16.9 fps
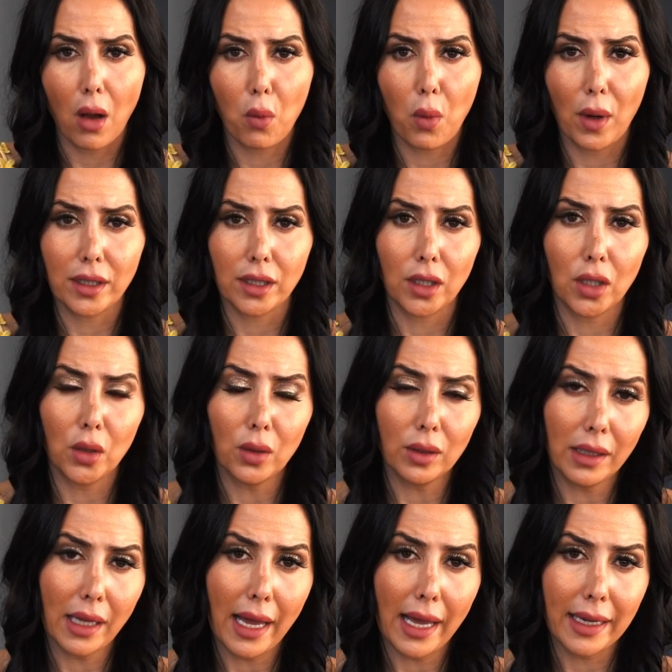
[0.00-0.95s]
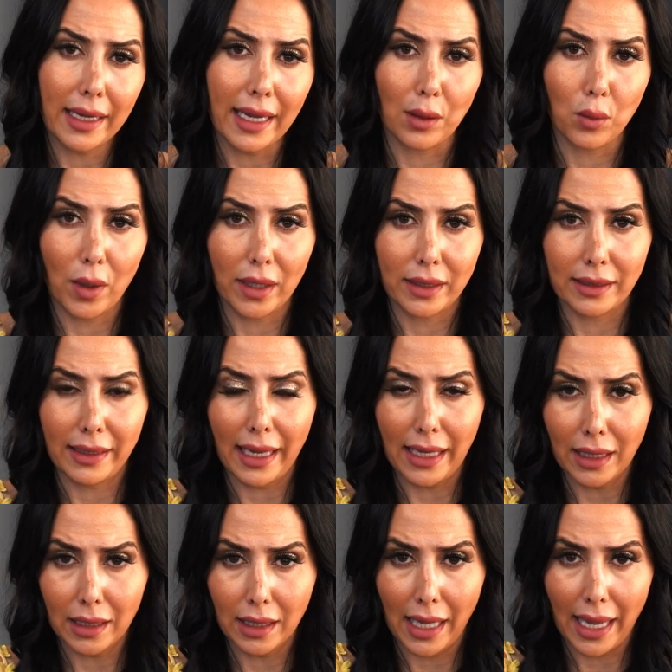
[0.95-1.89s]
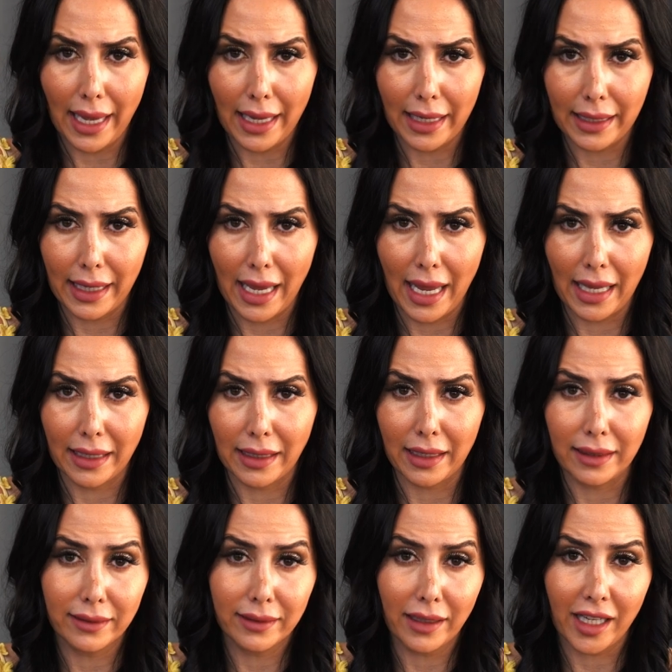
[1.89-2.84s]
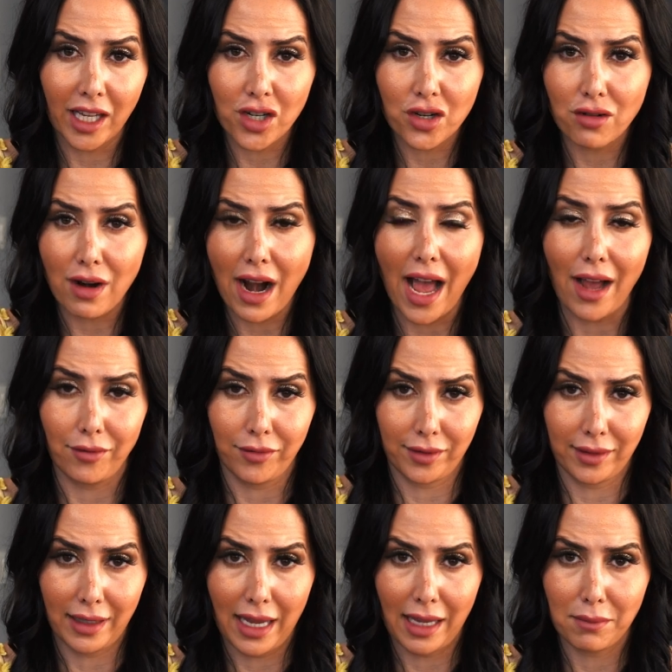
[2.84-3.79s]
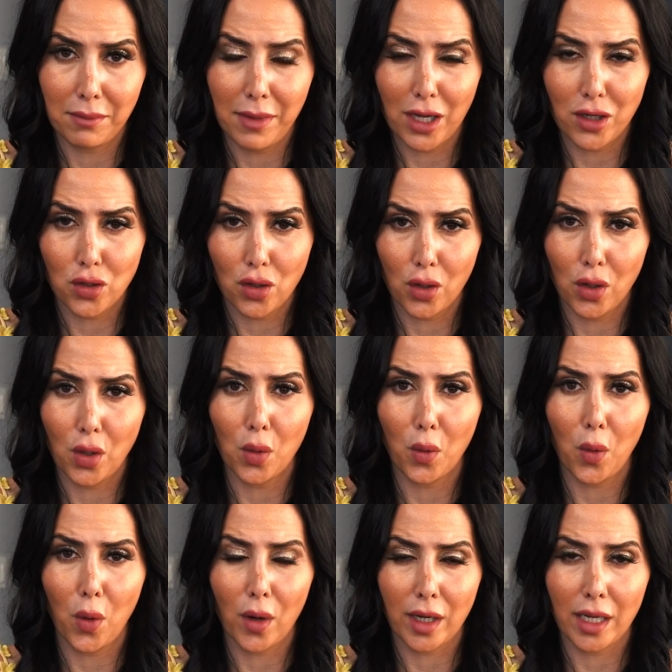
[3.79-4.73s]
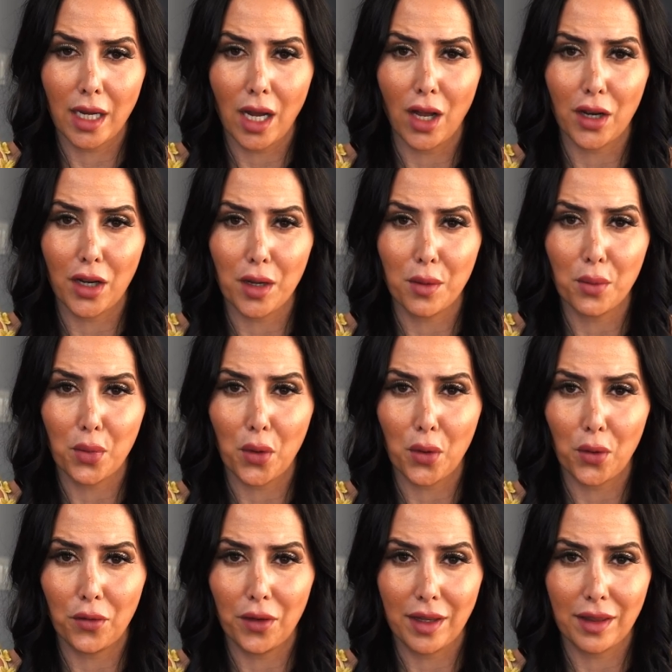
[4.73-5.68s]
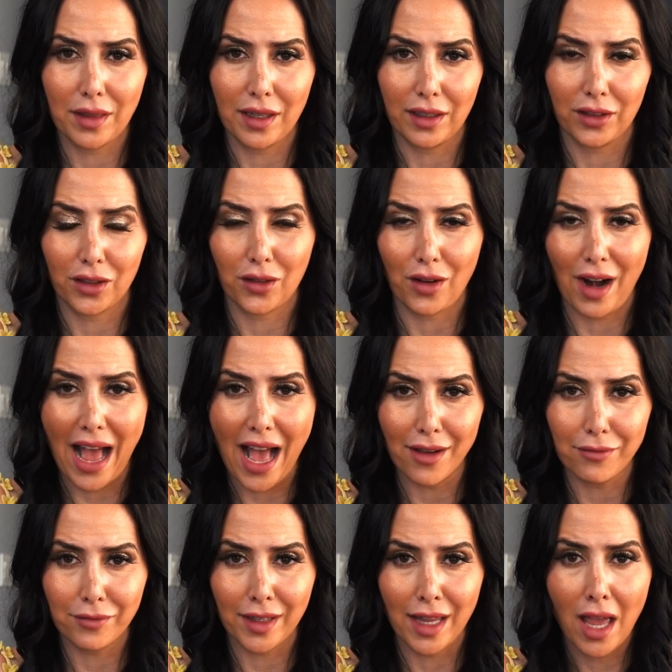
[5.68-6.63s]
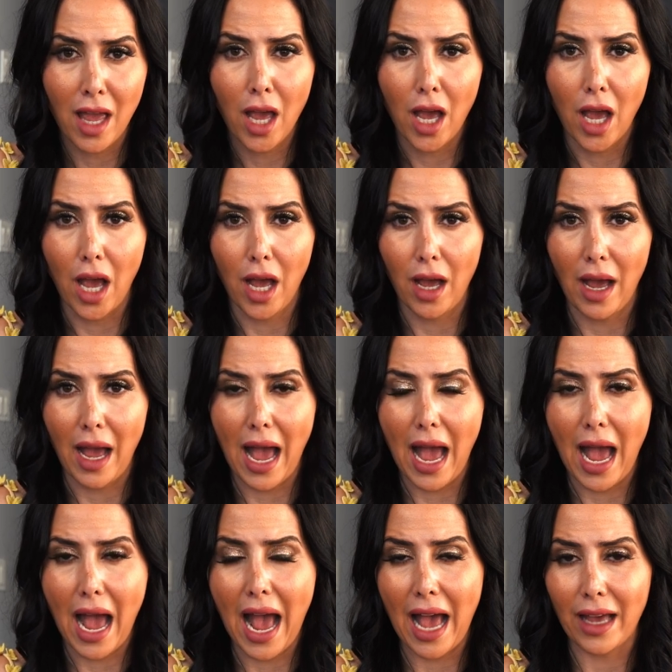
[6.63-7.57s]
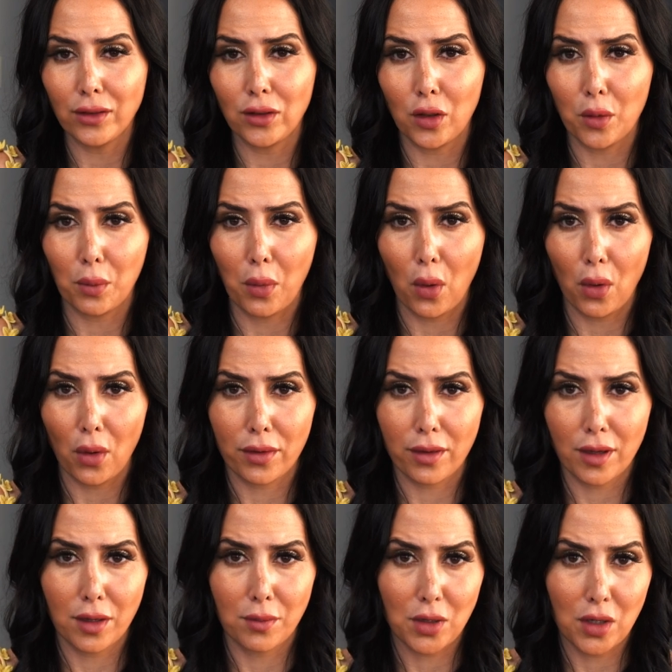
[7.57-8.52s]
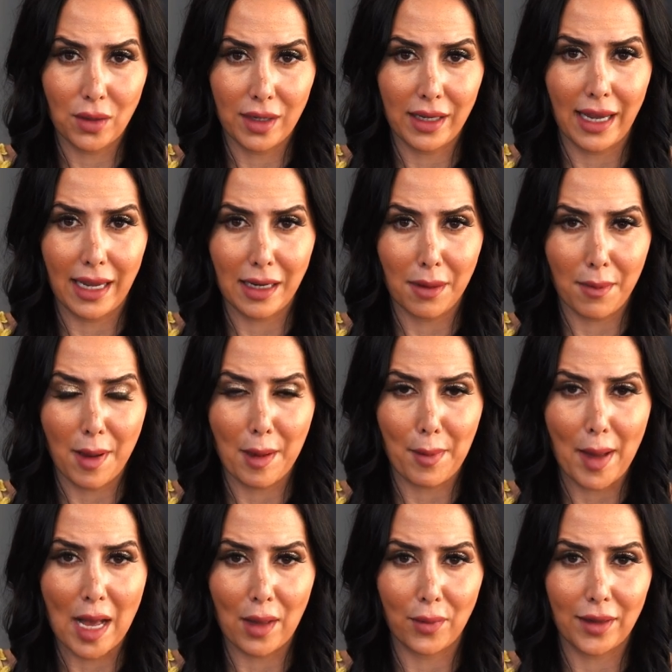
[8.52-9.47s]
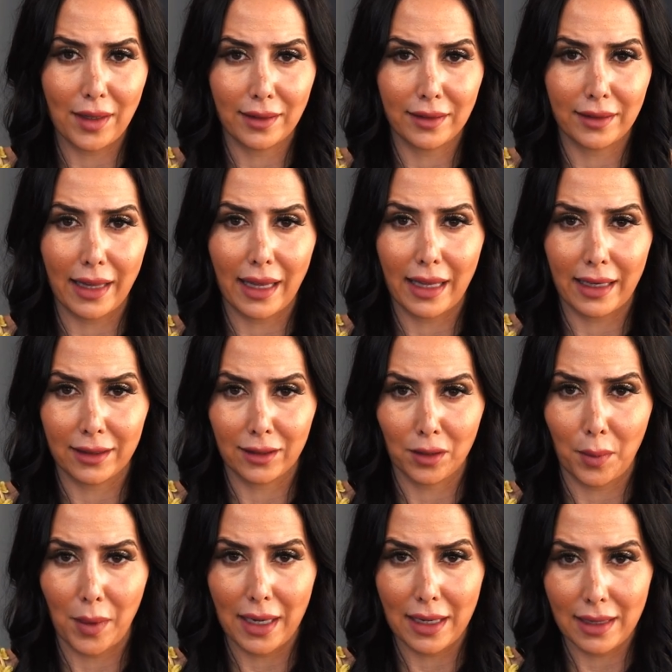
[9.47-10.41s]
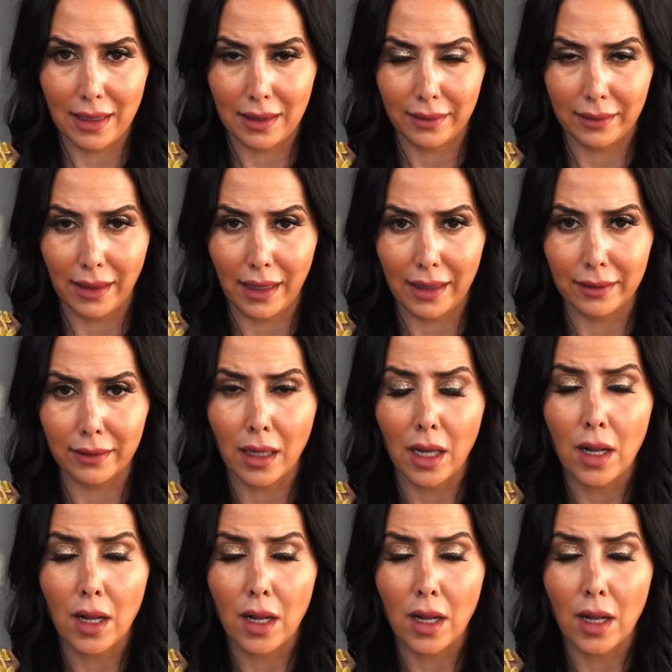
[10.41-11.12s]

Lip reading: what you like and what they like, and it's like a craft, and make sure you're working on improving this craft as you both communicate about these experiences.